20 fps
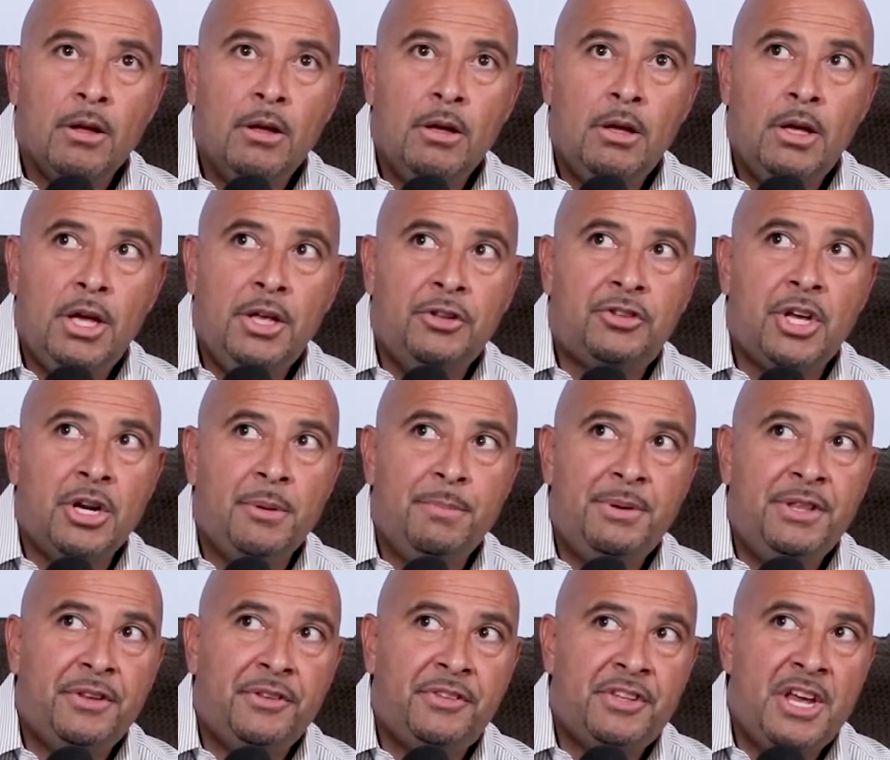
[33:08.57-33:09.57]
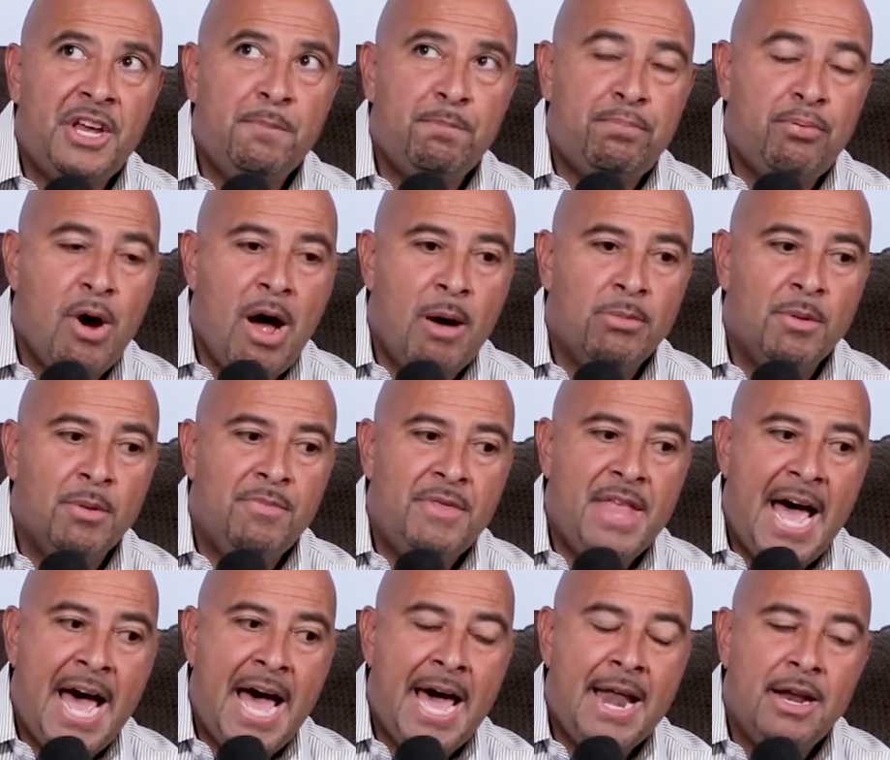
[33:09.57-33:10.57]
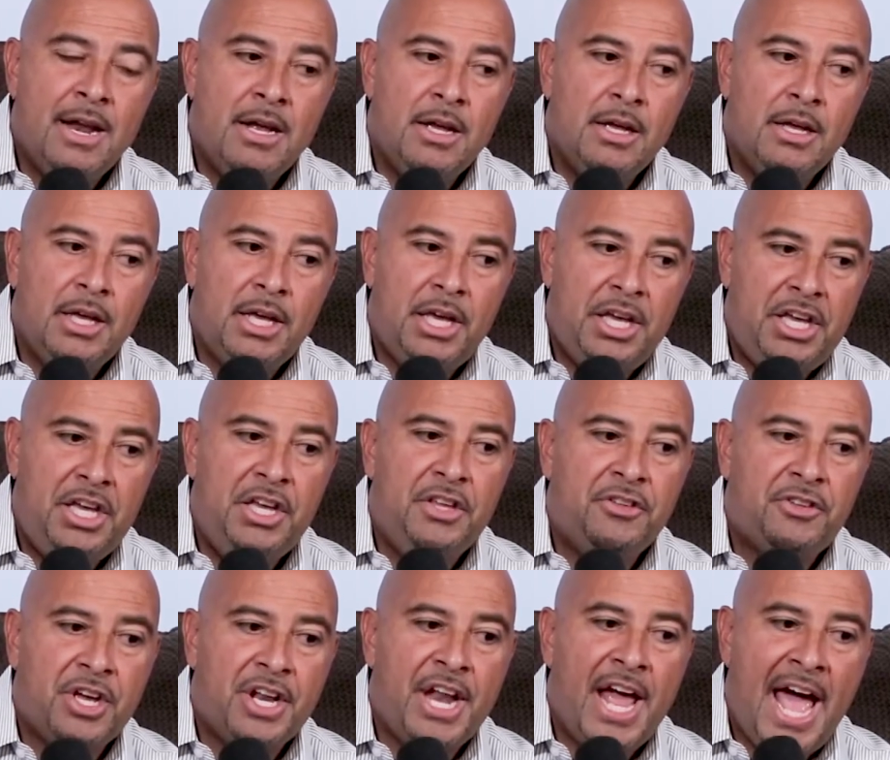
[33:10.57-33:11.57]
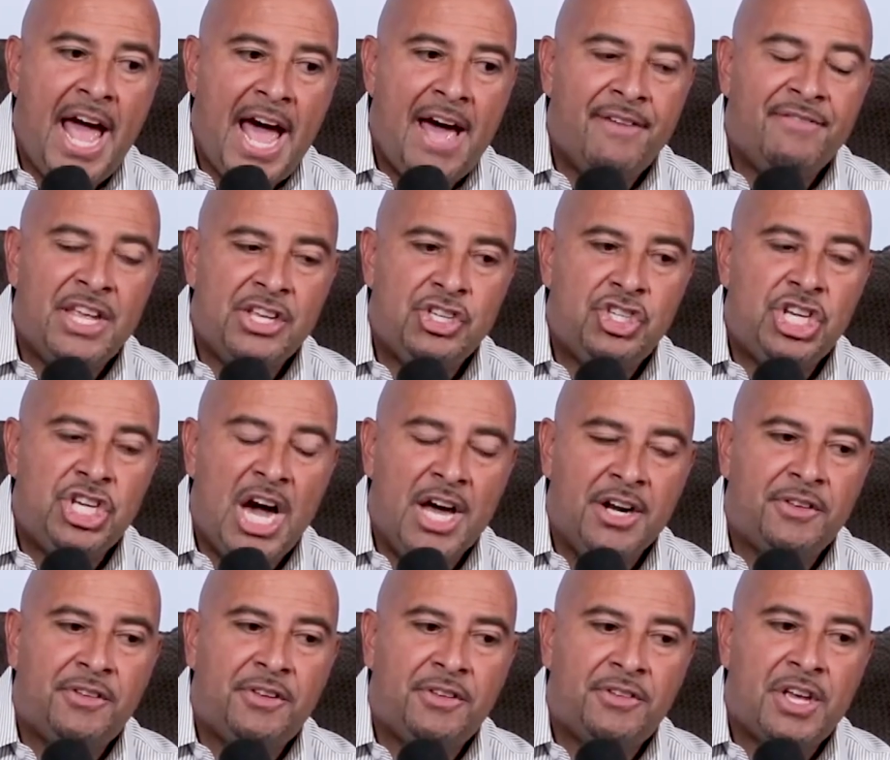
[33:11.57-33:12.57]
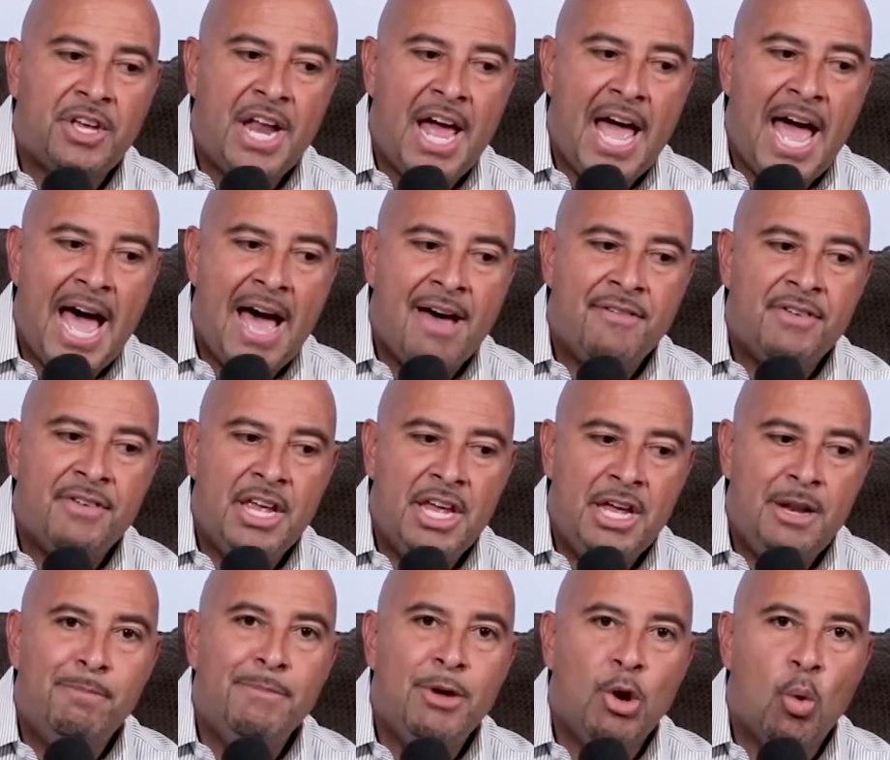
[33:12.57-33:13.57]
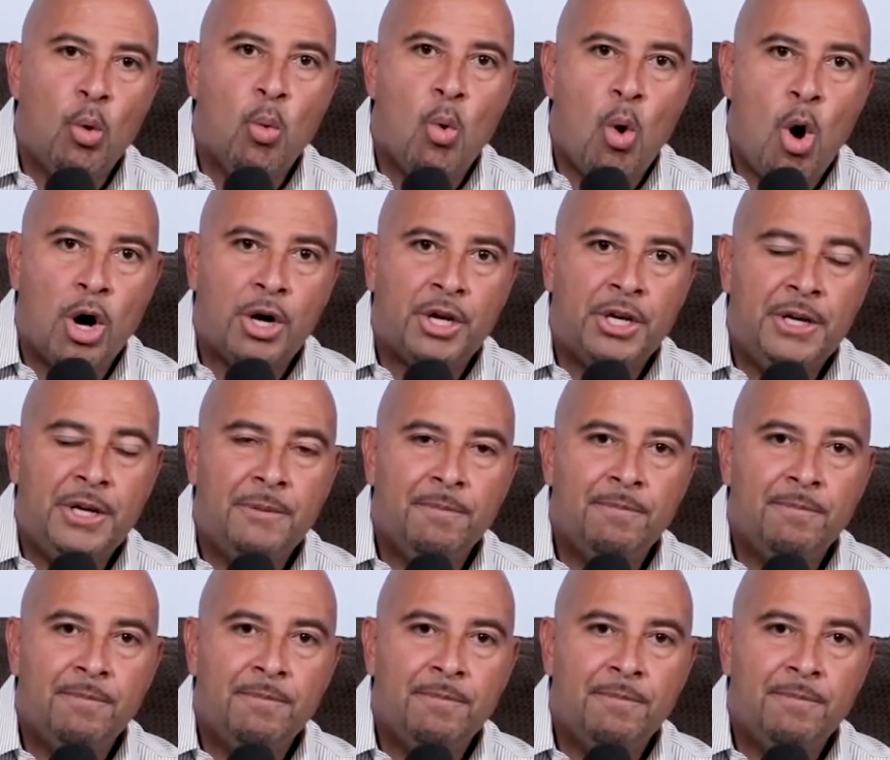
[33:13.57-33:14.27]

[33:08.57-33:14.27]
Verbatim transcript: is going to be the same problem that he's going to have, that Giannis is going to have in Milwaukee.